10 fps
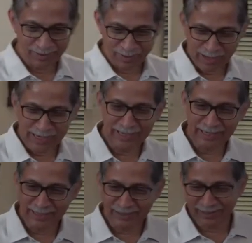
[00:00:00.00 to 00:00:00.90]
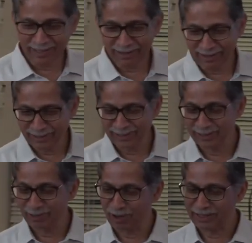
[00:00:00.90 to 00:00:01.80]
Why is that answer
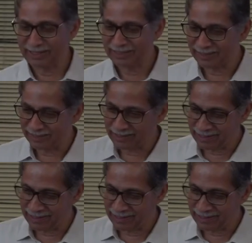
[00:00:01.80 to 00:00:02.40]
not necessarily